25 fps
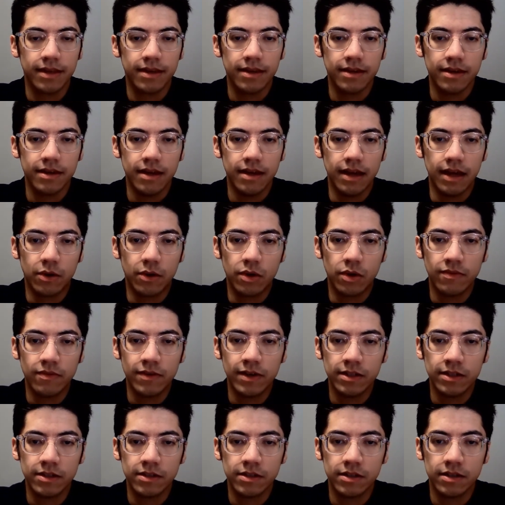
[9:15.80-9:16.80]

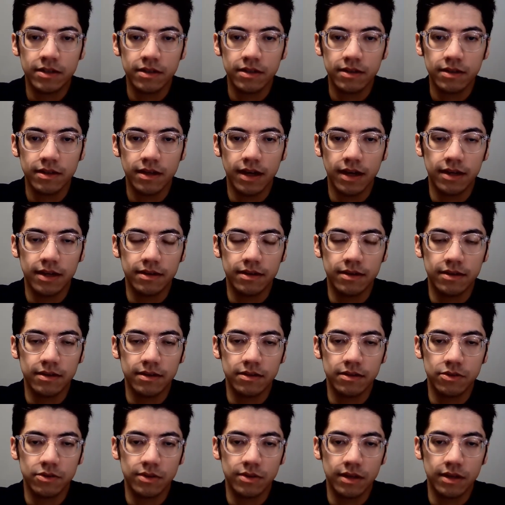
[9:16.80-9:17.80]
Equivalent
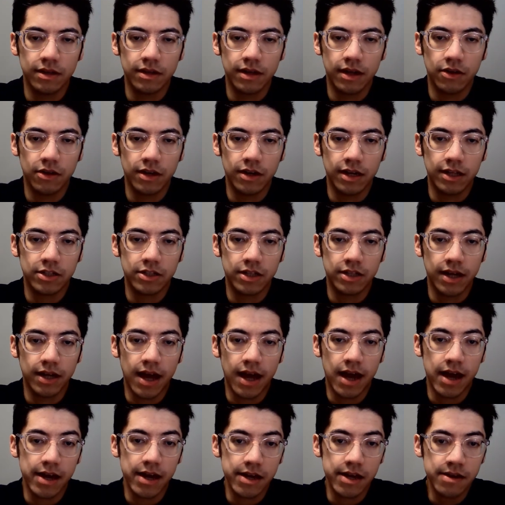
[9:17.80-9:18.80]
and to our letter
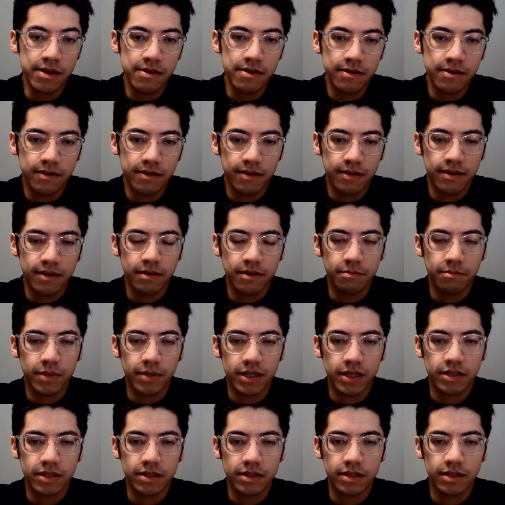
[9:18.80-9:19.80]
I,
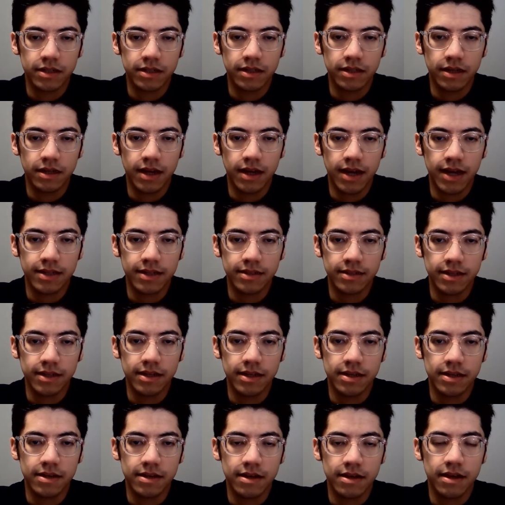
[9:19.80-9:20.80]
but as
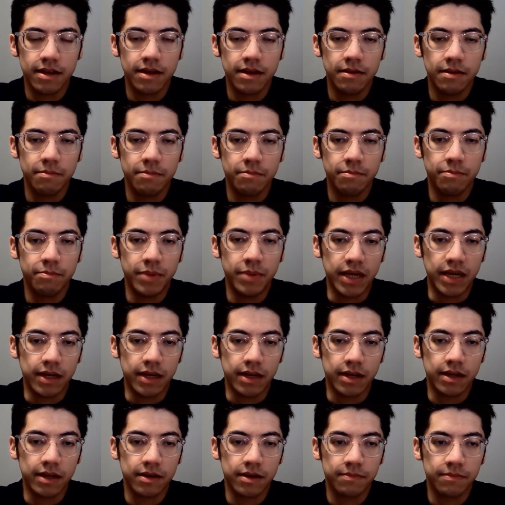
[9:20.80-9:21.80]
in
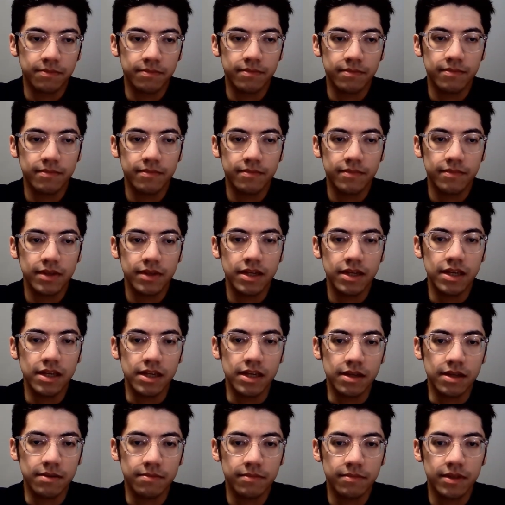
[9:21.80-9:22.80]
pink.
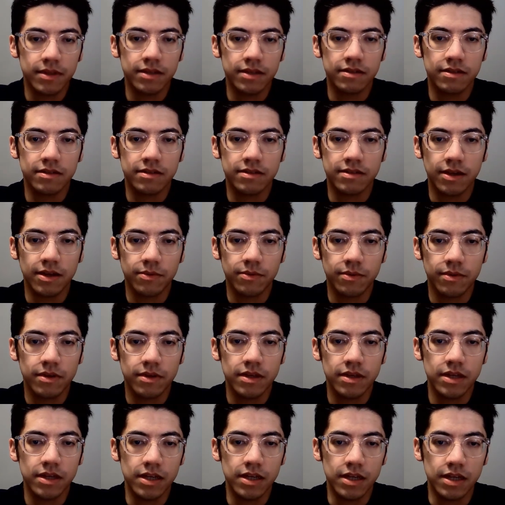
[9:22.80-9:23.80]
E. This is the sound.
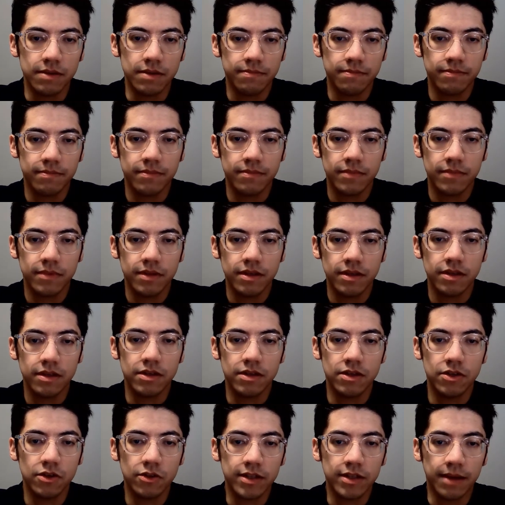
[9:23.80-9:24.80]
E.
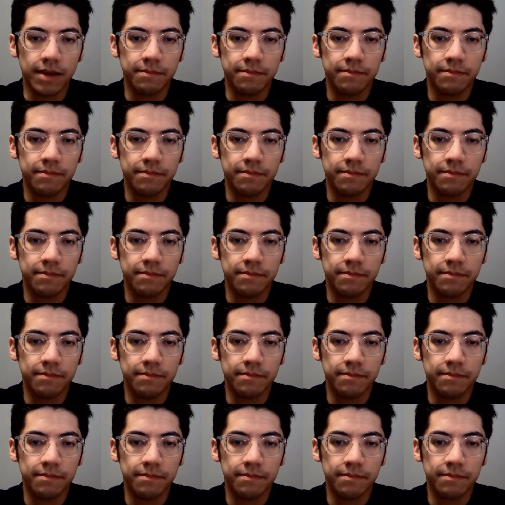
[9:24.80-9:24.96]
Iota.